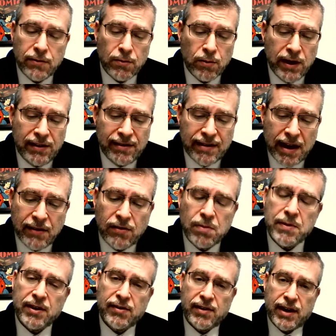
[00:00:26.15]

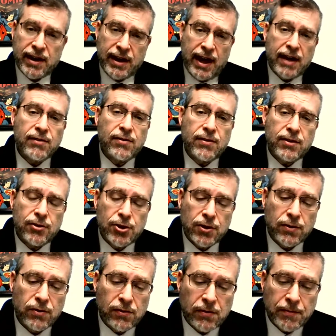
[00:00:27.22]
resentment against the
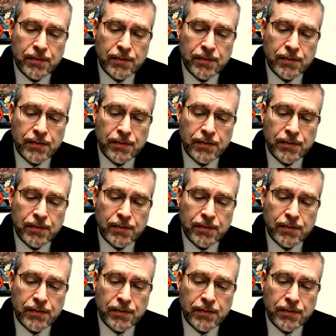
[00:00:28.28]
Jews